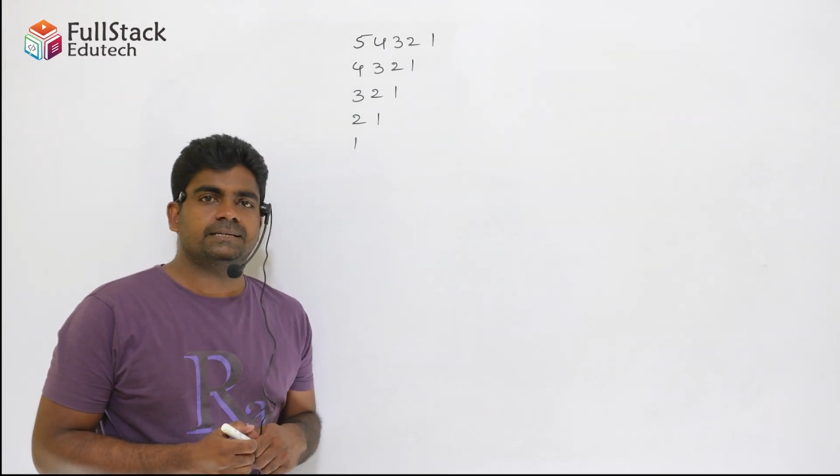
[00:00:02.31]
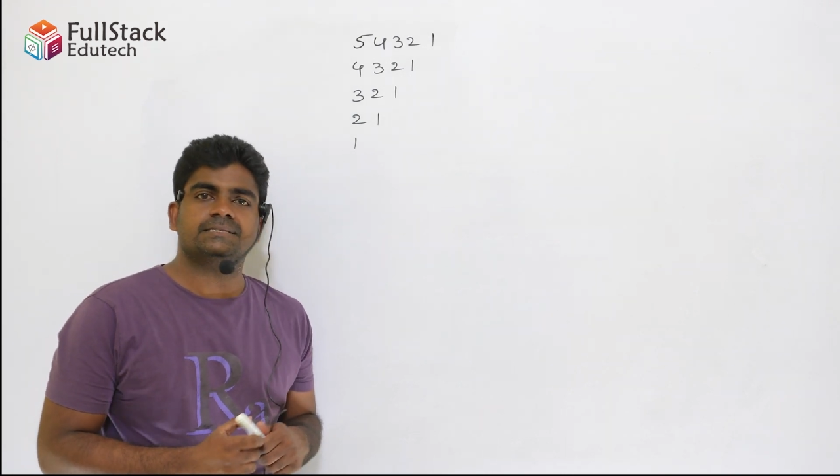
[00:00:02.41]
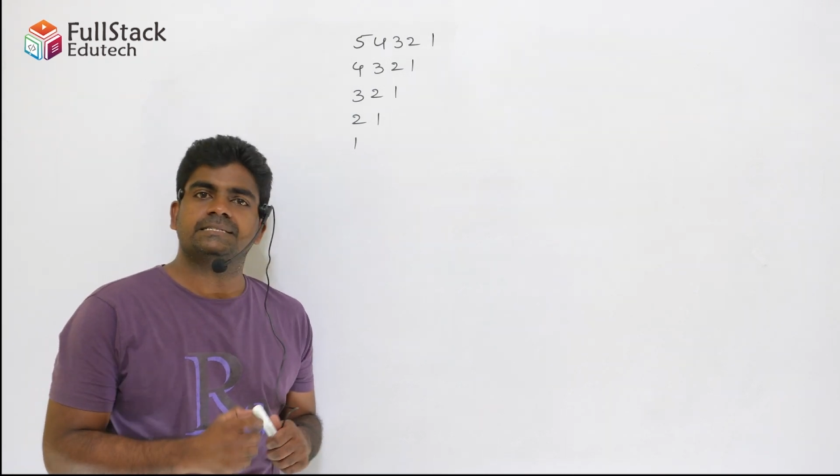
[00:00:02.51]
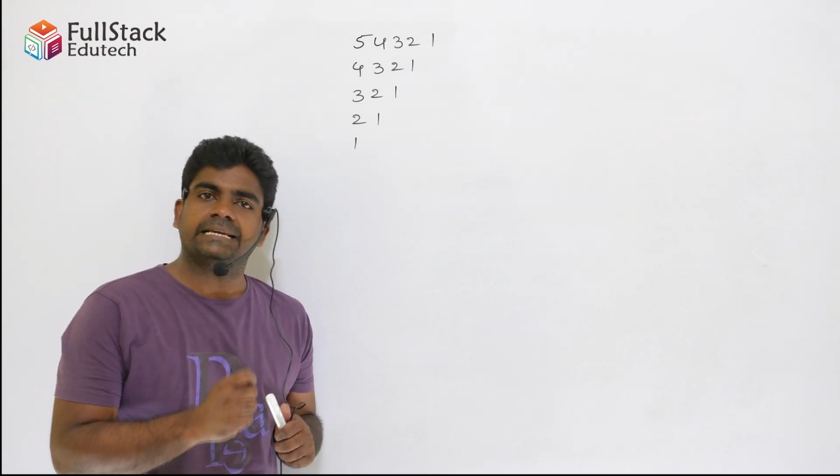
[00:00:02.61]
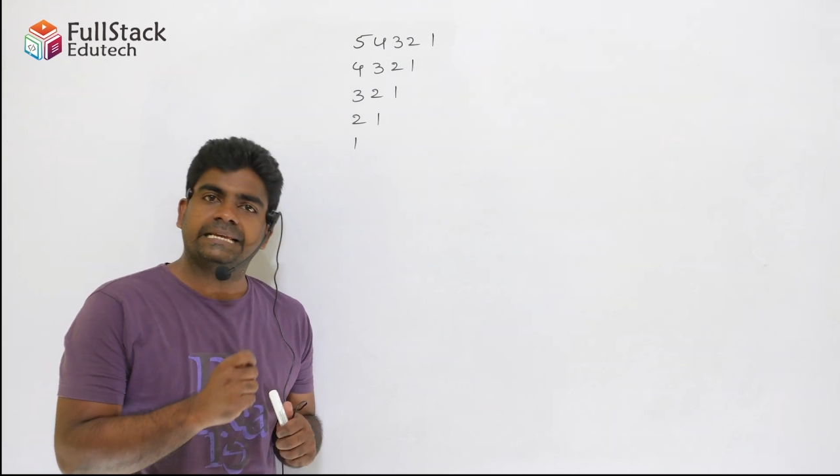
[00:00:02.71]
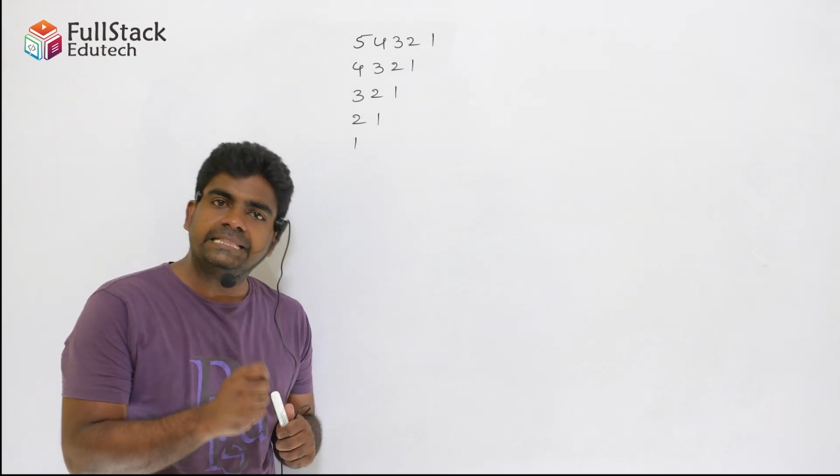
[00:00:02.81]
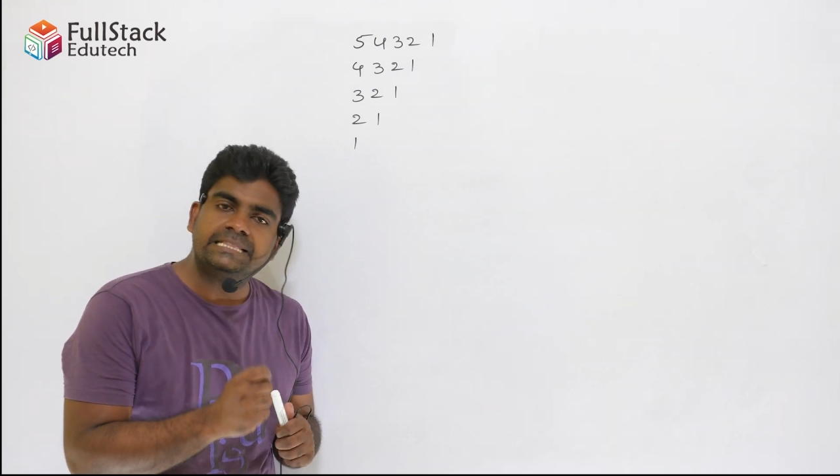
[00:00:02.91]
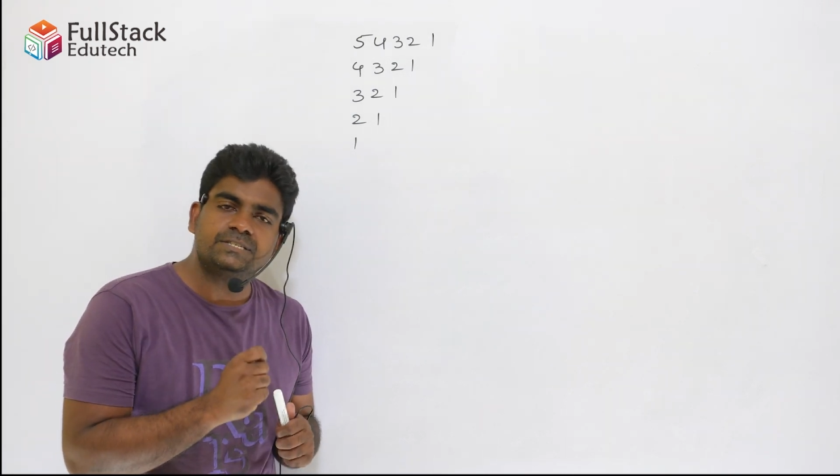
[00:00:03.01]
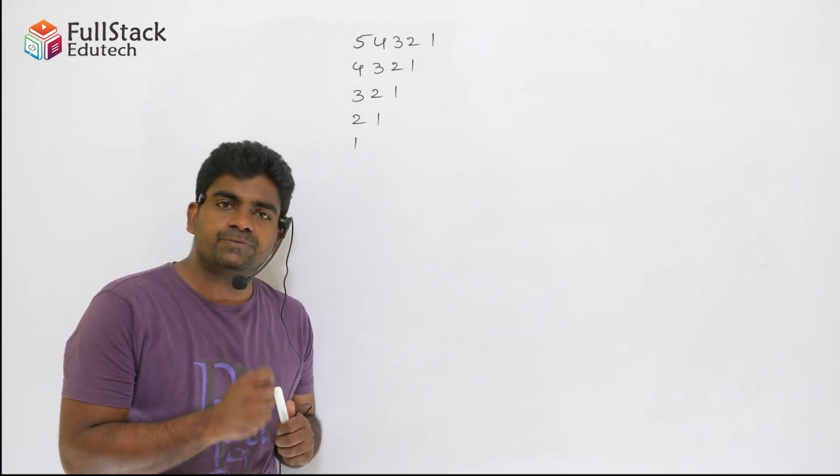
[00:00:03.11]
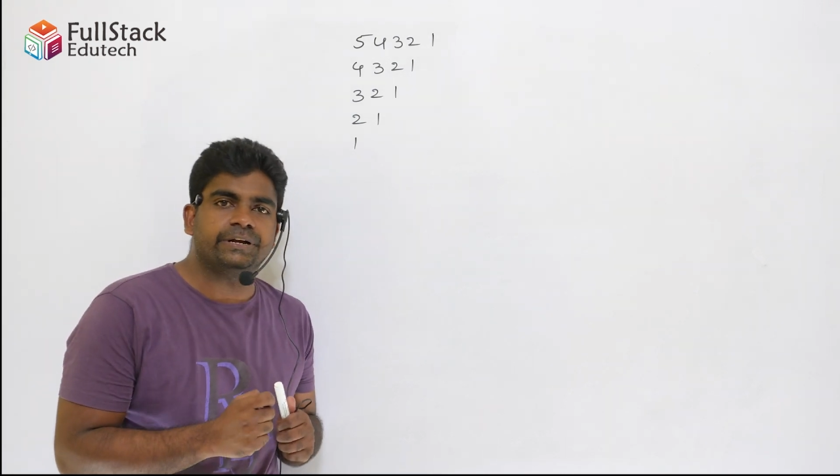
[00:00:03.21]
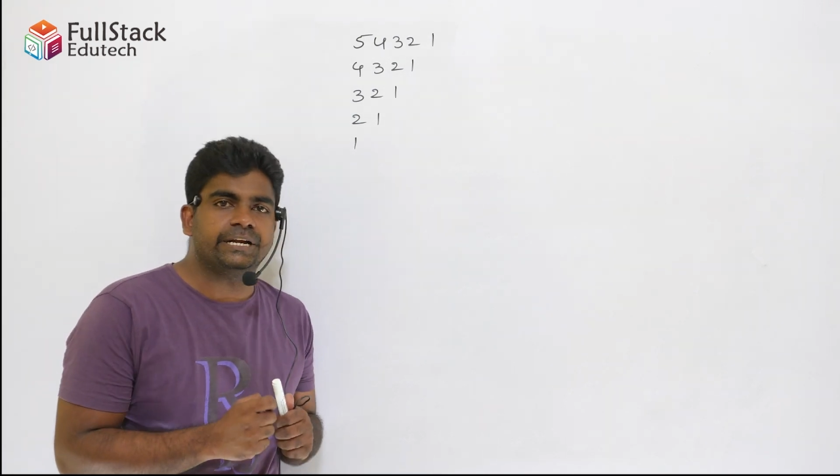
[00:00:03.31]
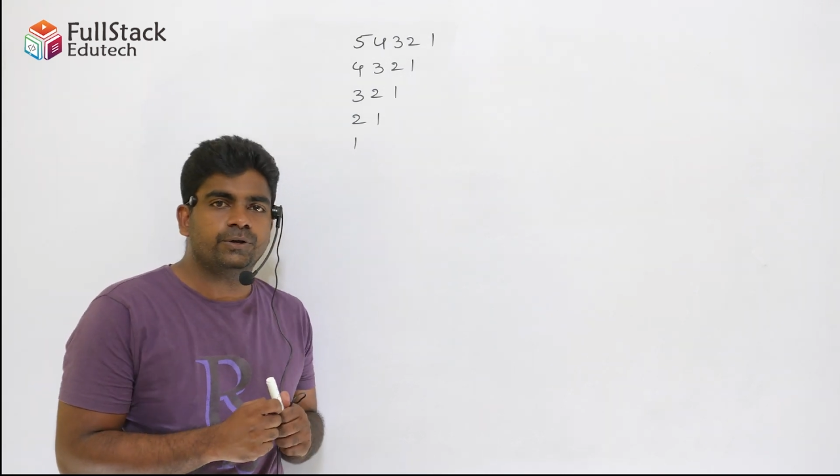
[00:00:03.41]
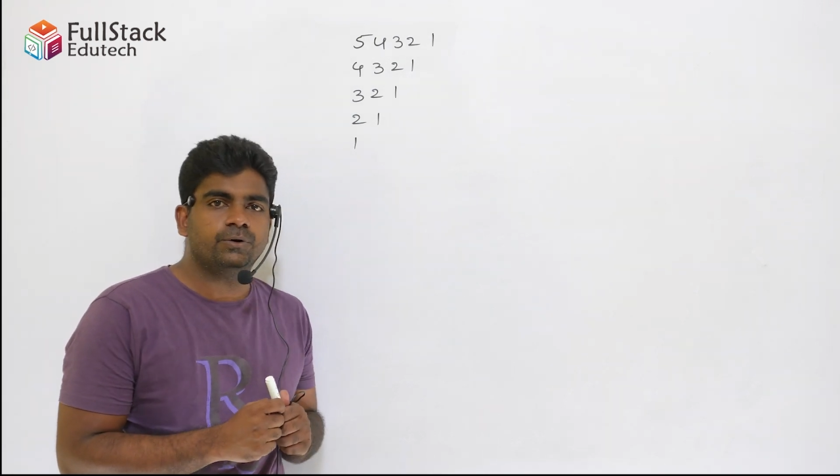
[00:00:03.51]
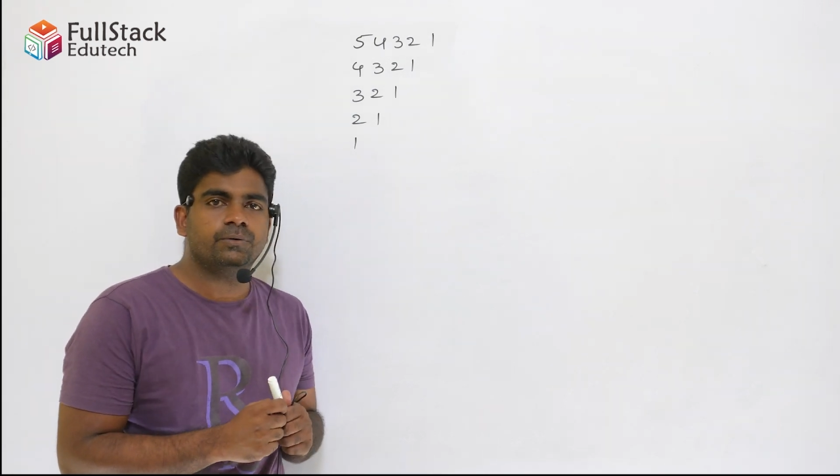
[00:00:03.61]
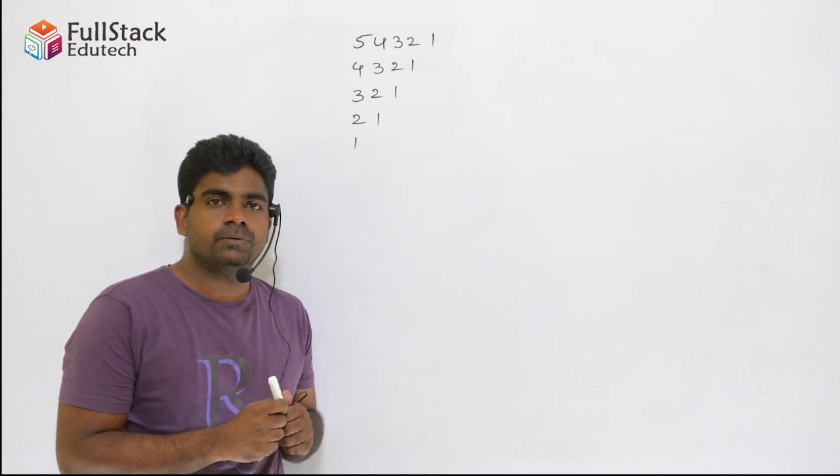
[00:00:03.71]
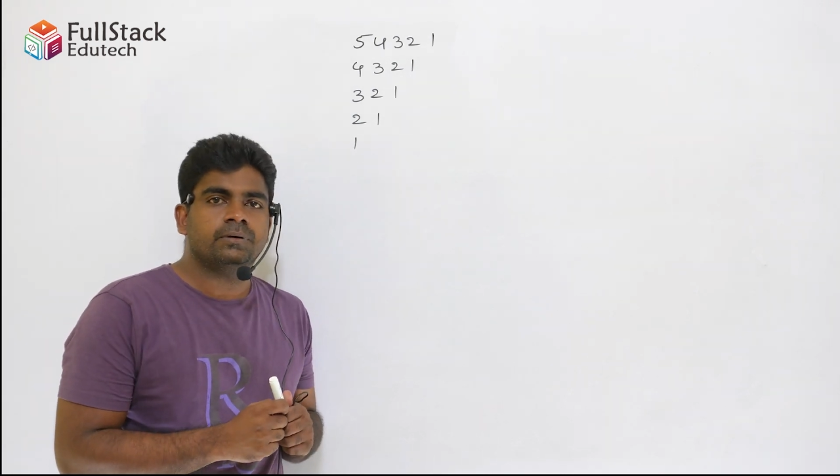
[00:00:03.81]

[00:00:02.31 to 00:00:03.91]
So in this video,